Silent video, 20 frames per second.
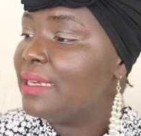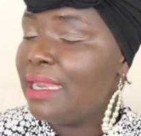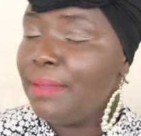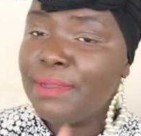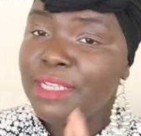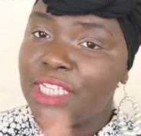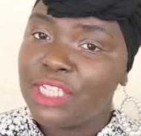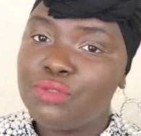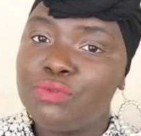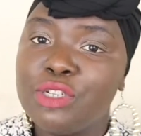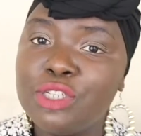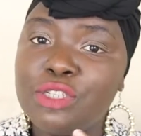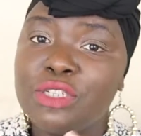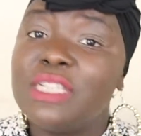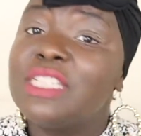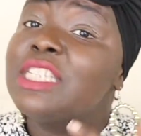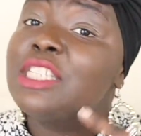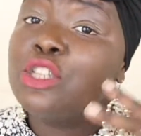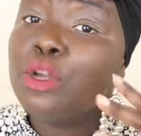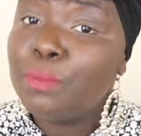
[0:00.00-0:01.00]
let me just read you
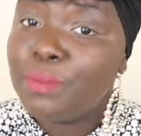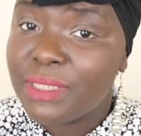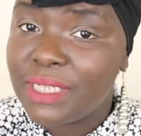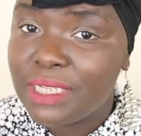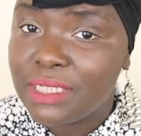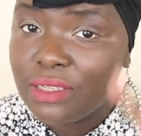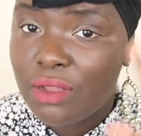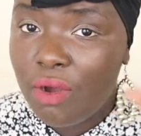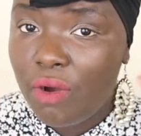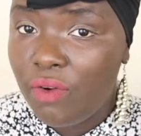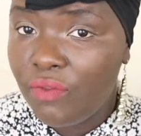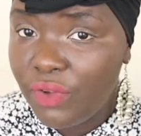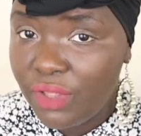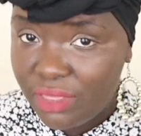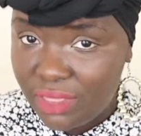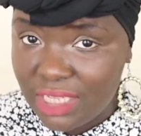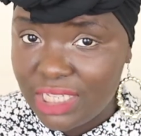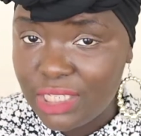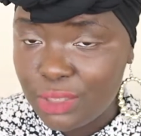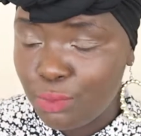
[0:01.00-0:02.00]
the synopsis of
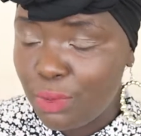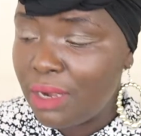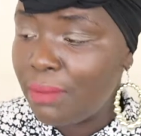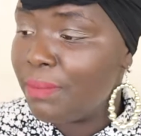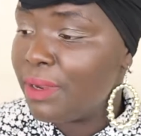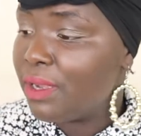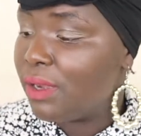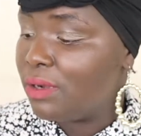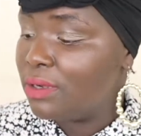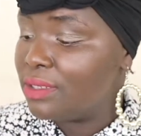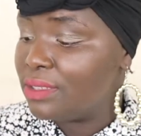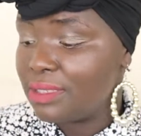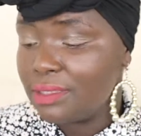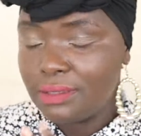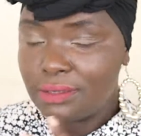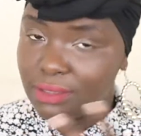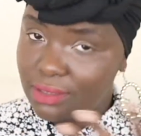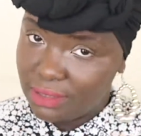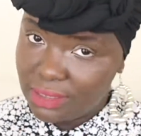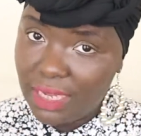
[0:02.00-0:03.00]
this one, because
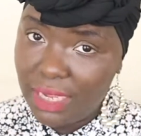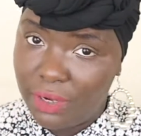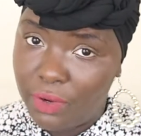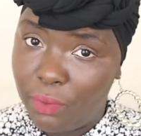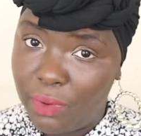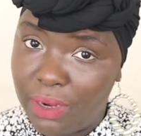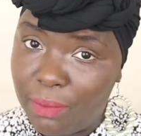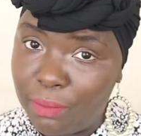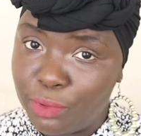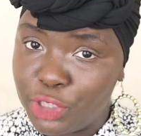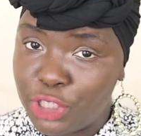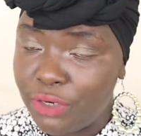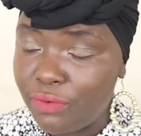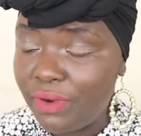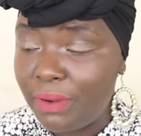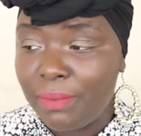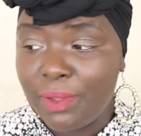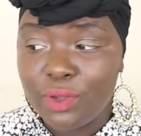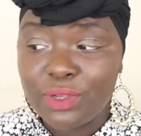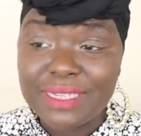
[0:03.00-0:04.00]
I don't want to butcher
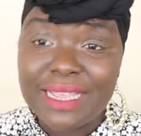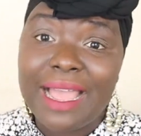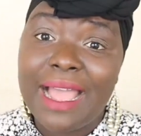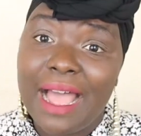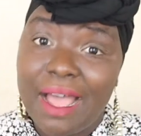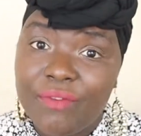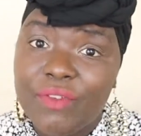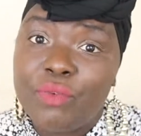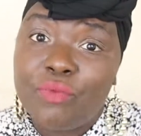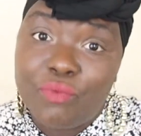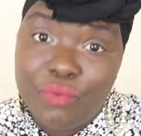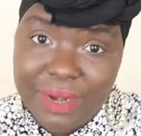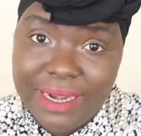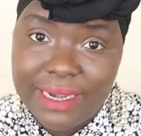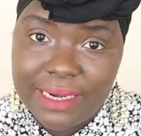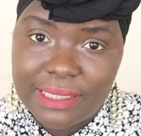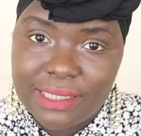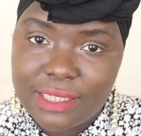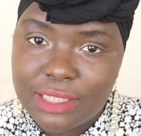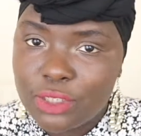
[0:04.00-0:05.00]
it because I haven't
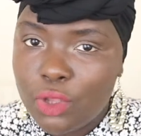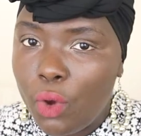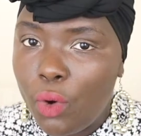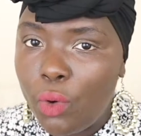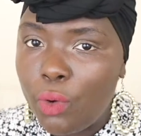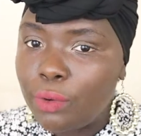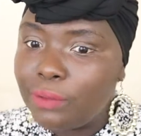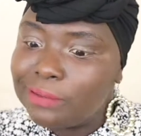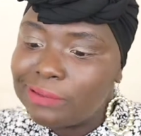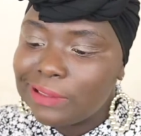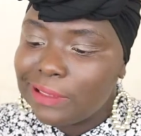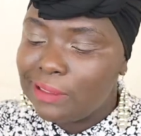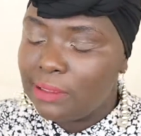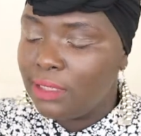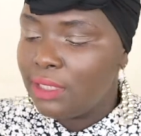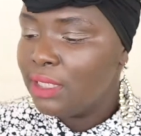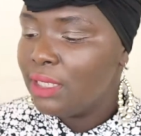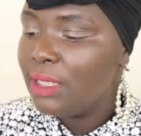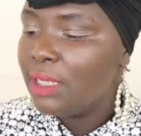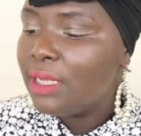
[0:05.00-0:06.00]
read it. So
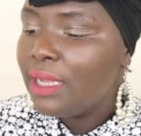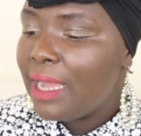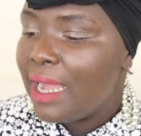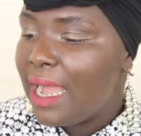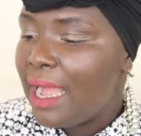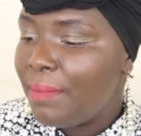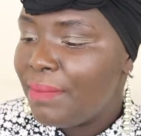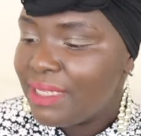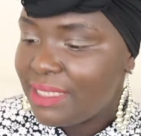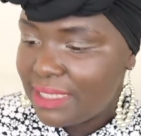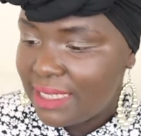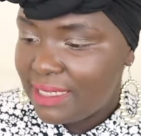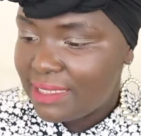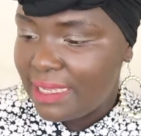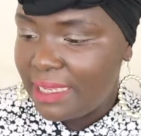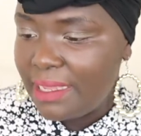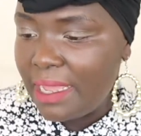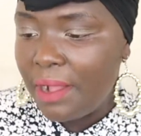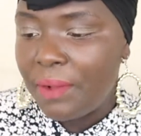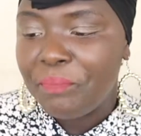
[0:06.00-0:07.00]
it says
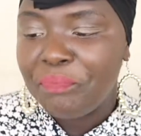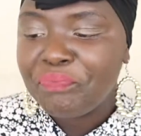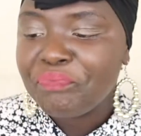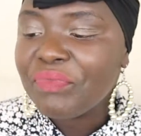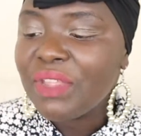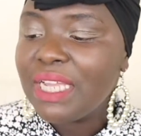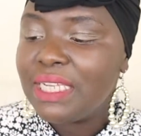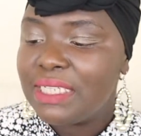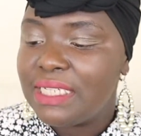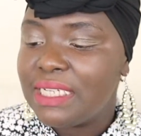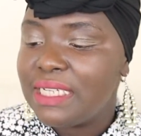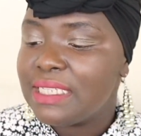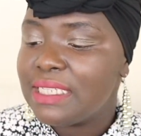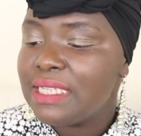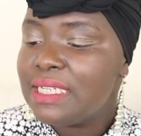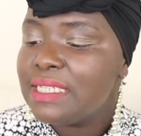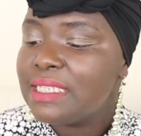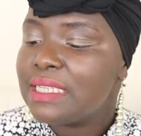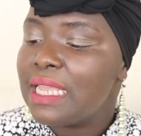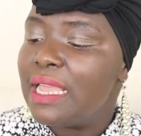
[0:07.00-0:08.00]
here, this
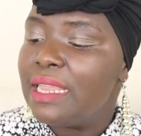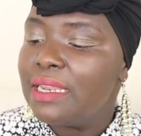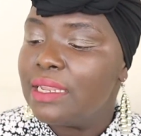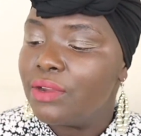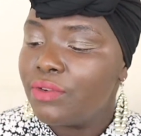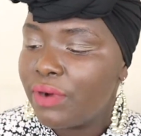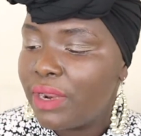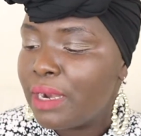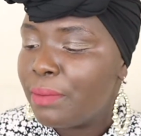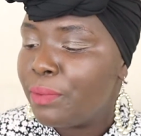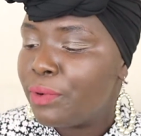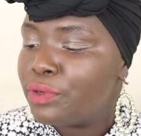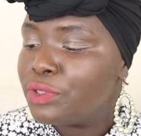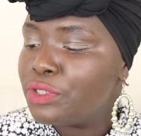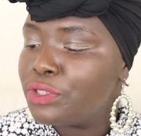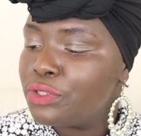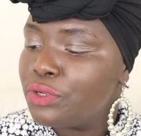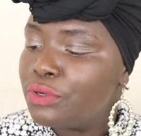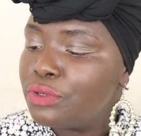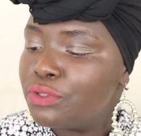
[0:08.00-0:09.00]
is an incredible
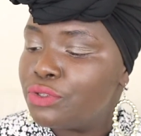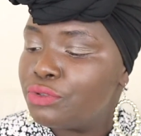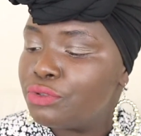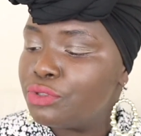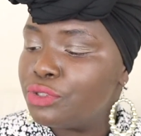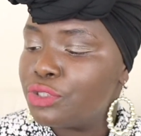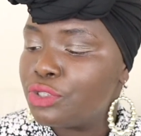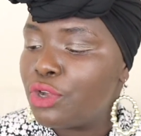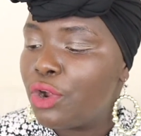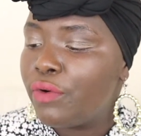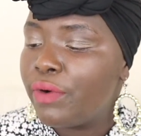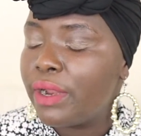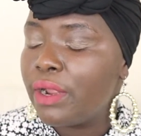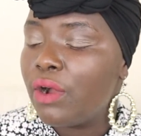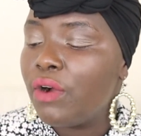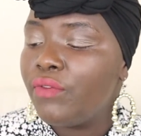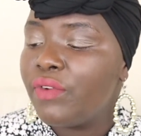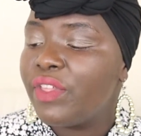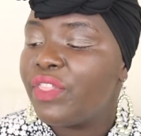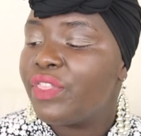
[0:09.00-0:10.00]
true story
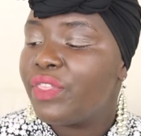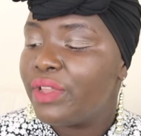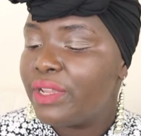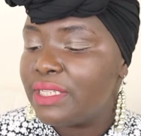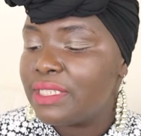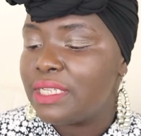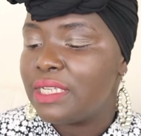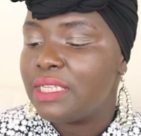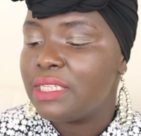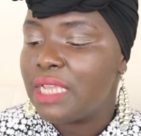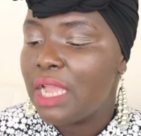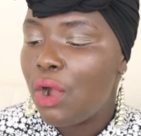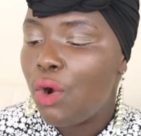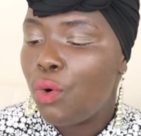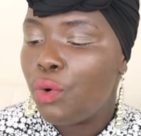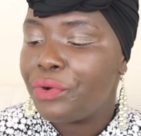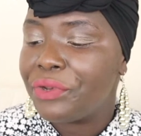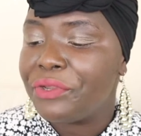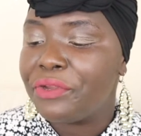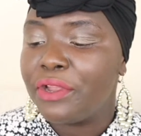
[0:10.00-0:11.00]
of a
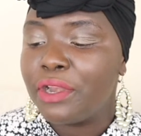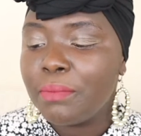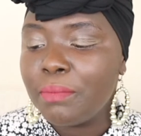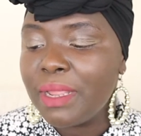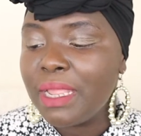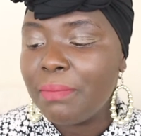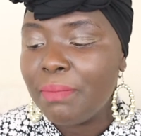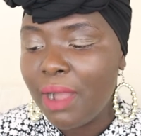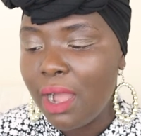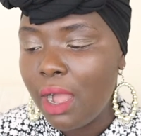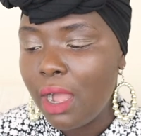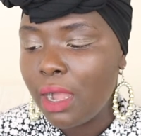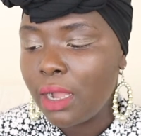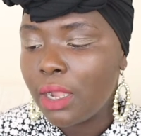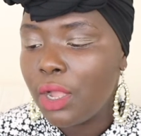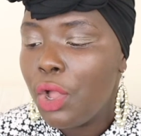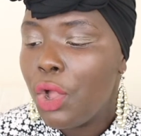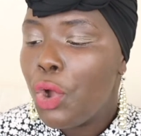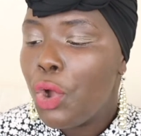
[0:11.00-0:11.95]
13-year-old Yeonmi Park